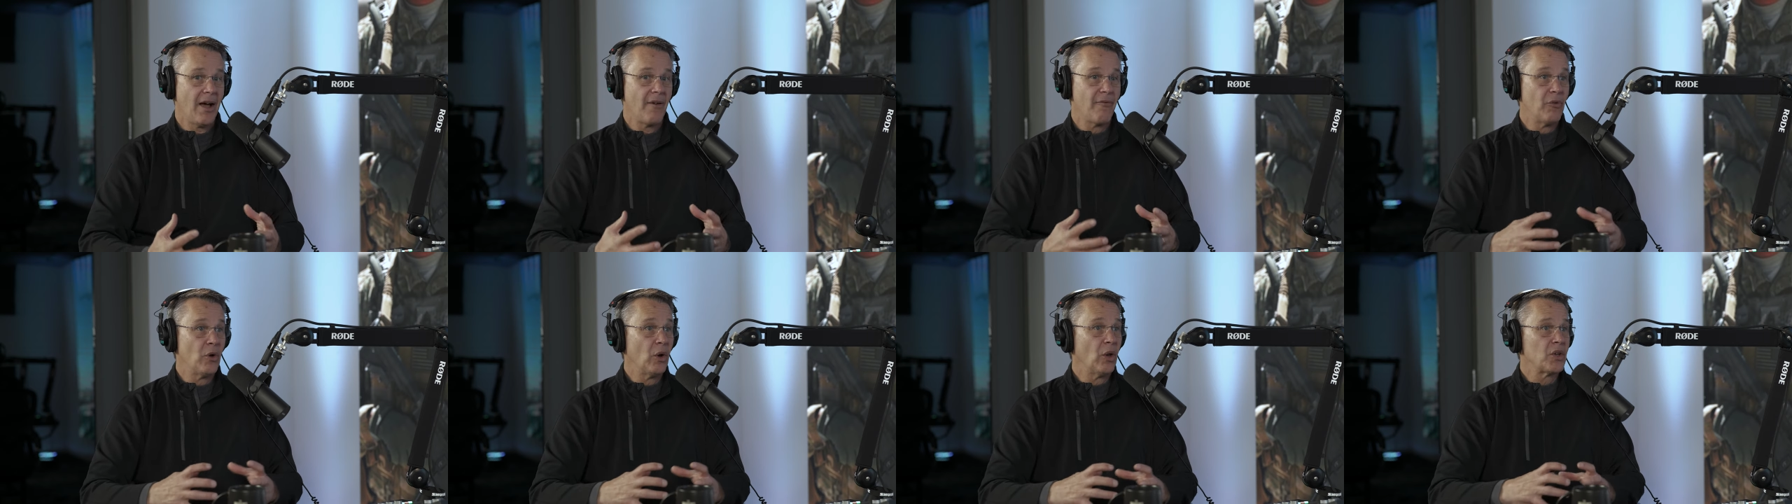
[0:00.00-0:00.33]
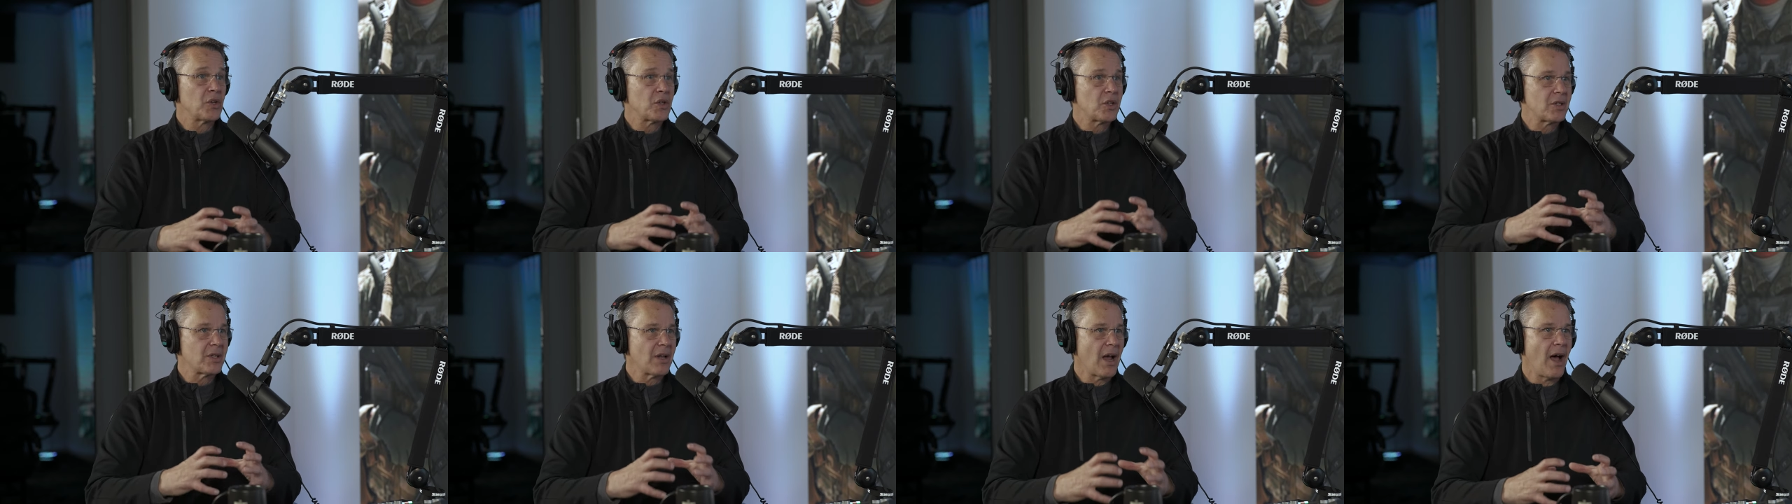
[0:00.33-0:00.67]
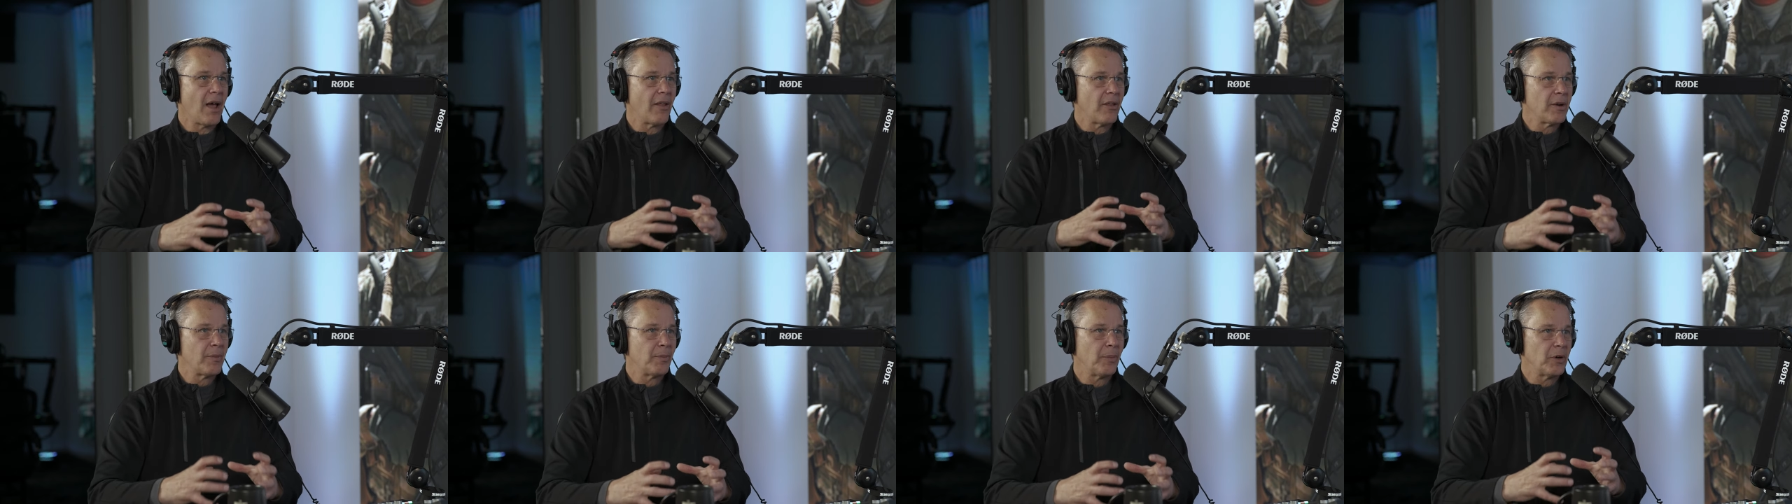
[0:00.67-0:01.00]
a real
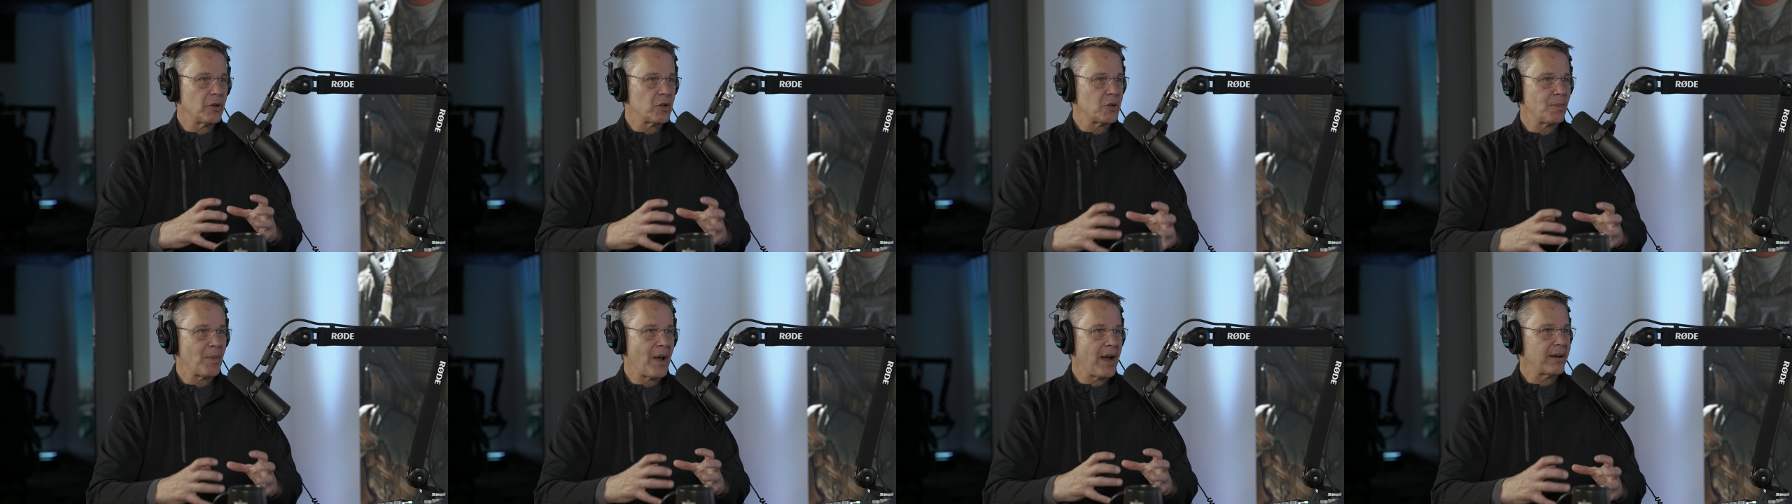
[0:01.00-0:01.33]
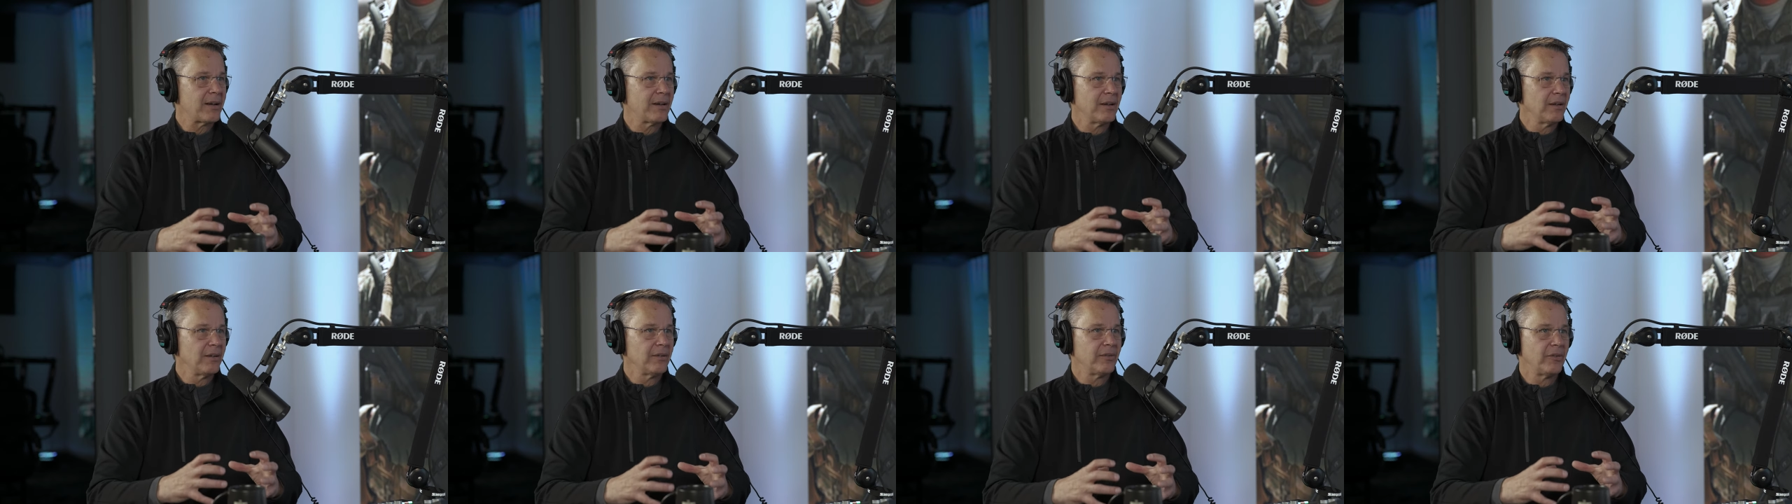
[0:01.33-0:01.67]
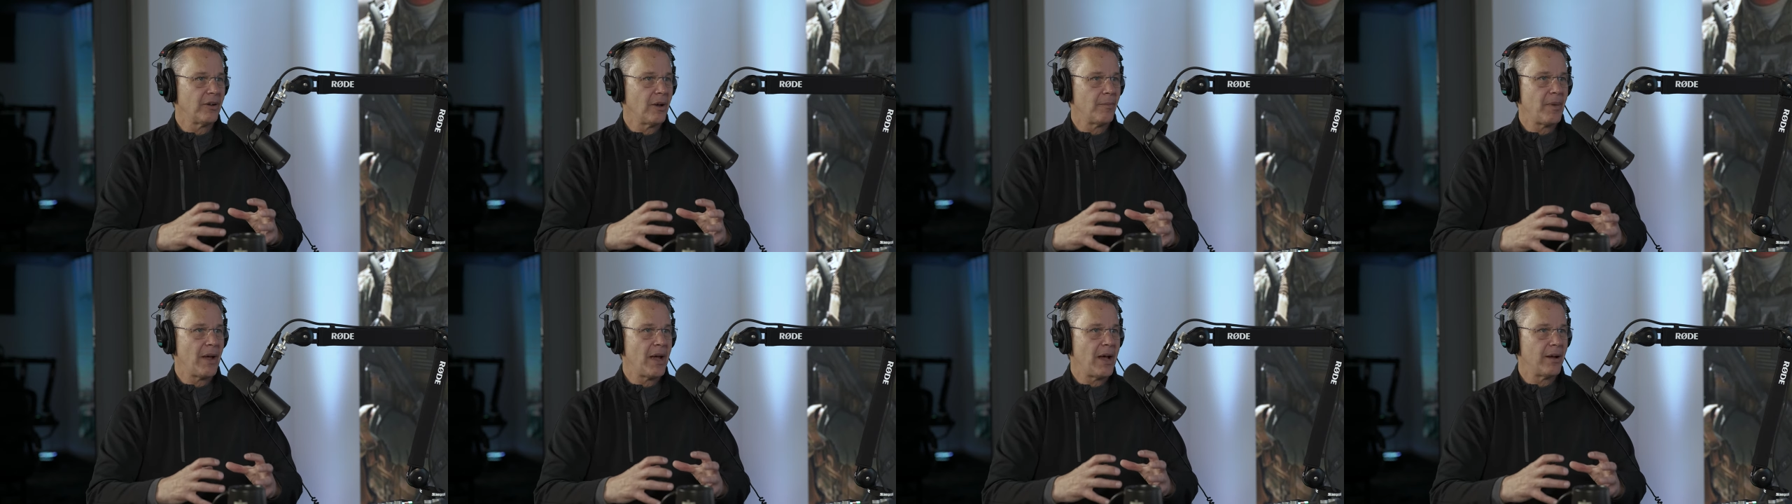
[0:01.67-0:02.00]
solid
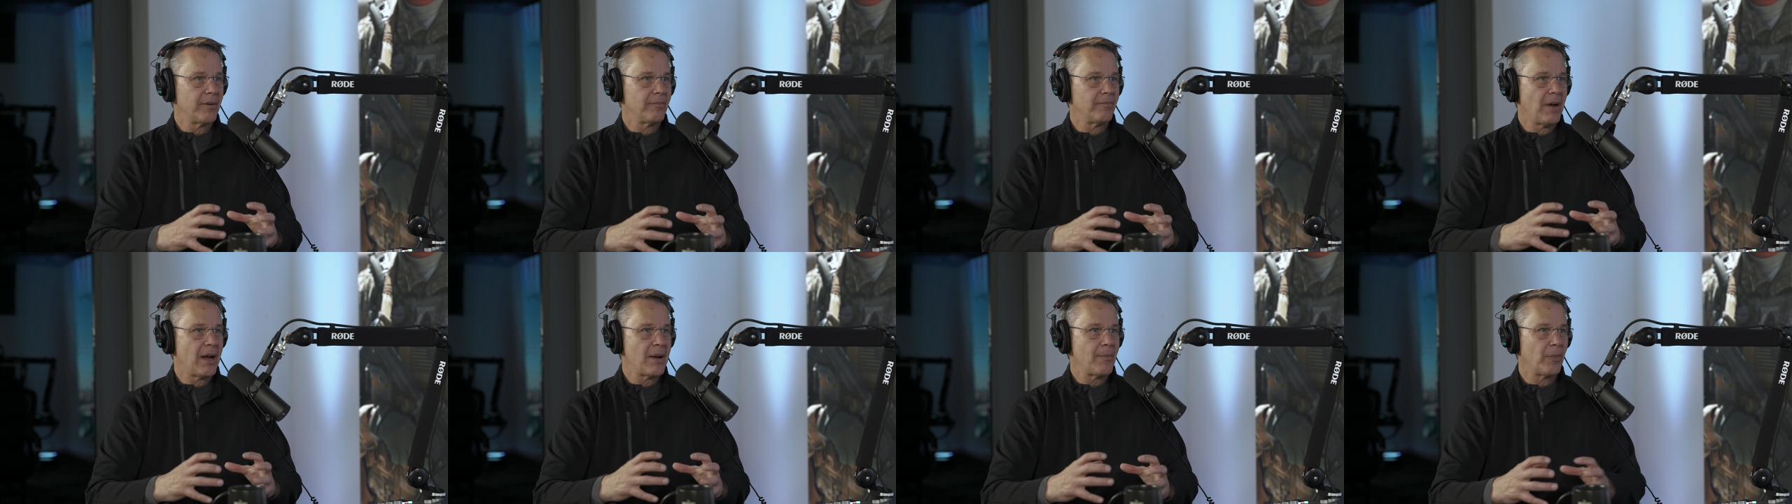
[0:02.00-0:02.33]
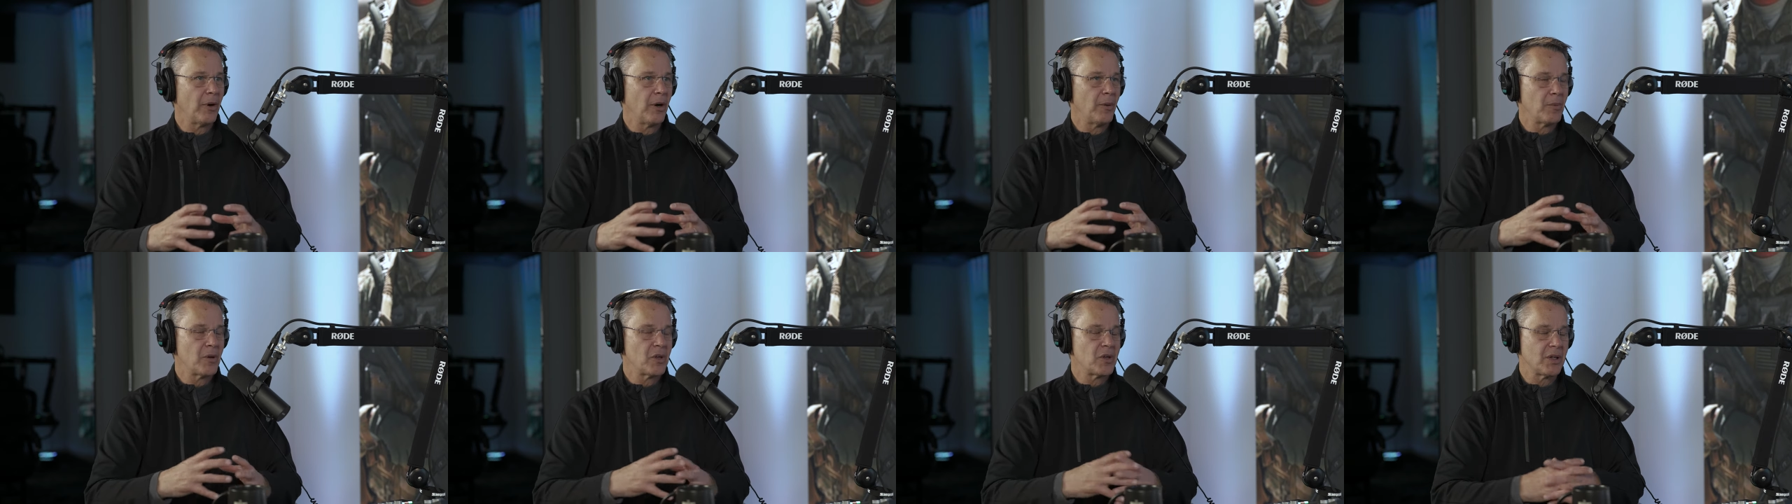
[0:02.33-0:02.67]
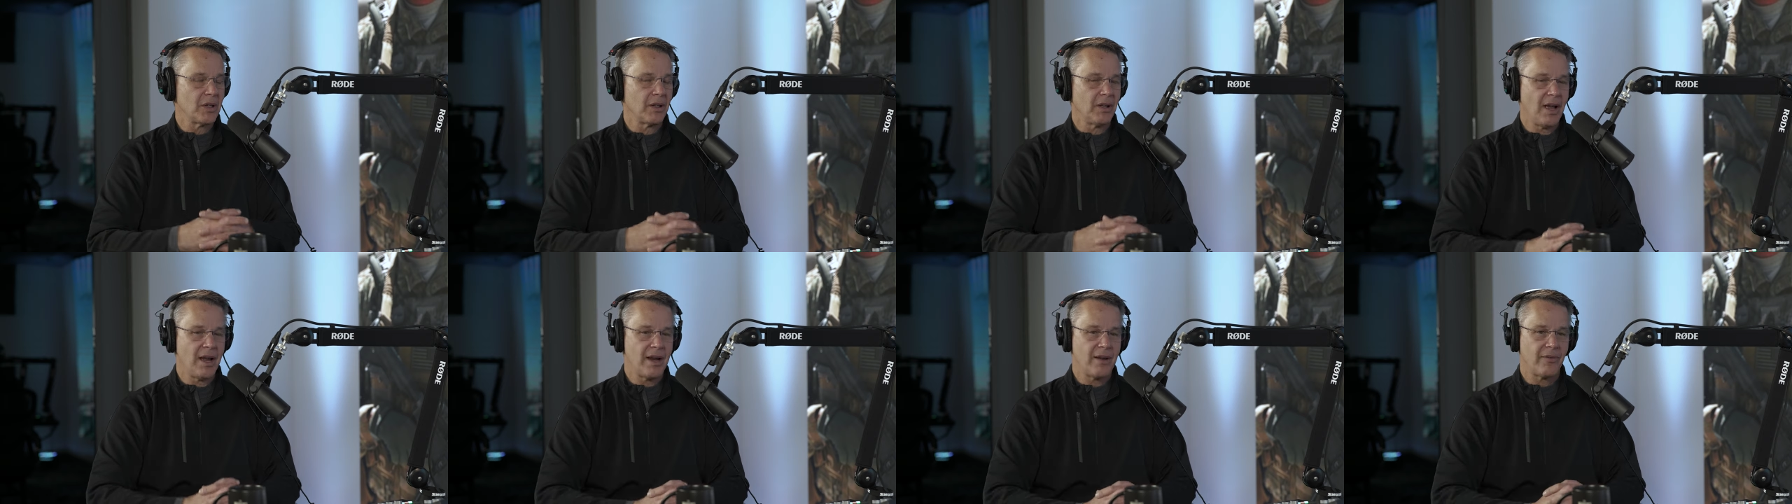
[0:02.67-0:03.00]
perspective about my
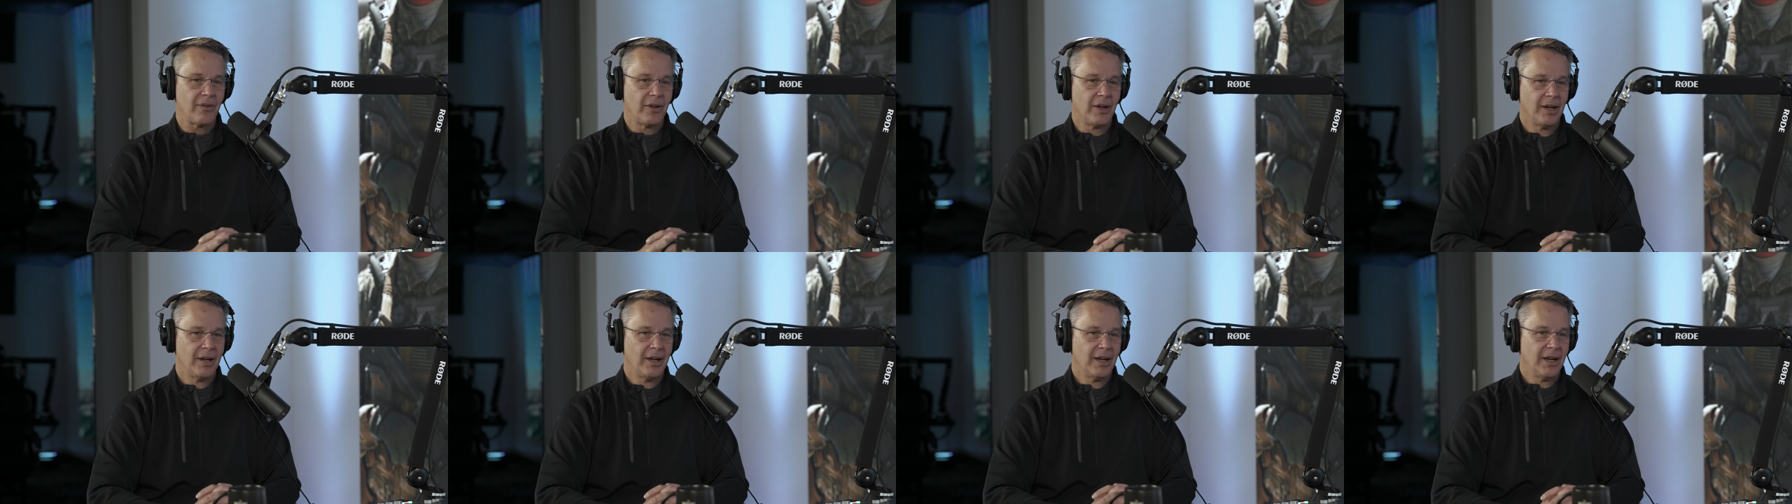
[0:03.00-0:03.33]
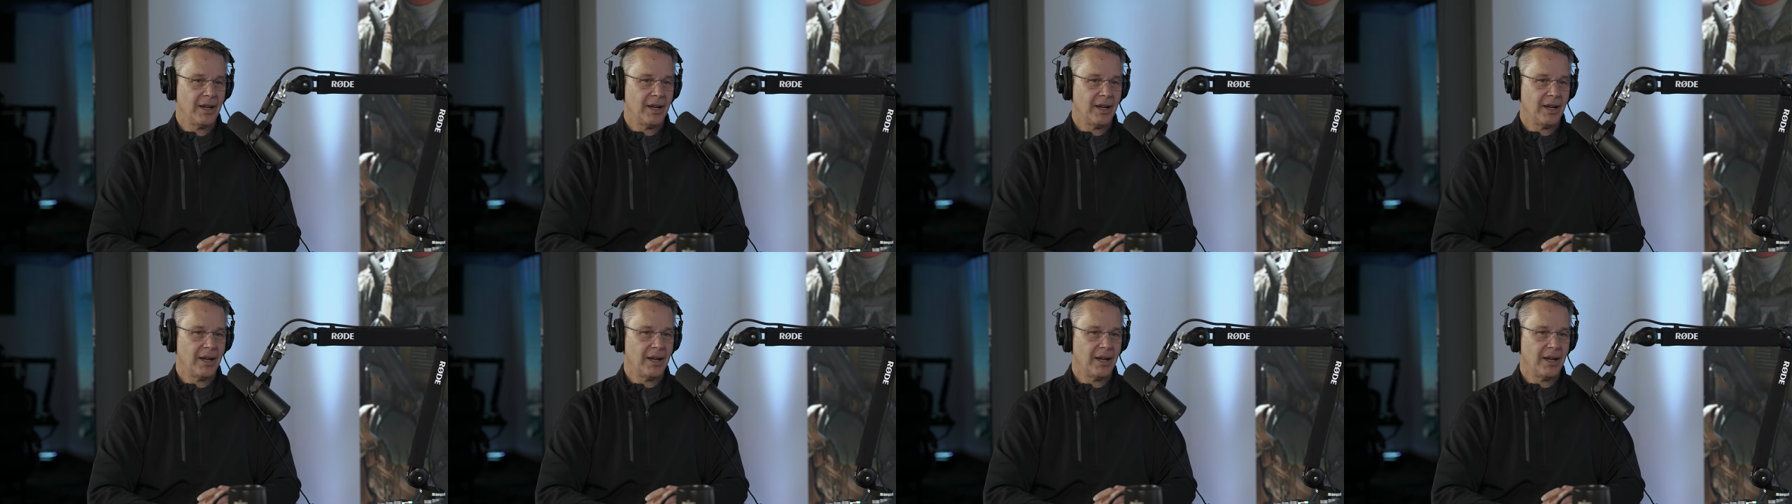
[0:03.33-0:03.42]
purpose in life.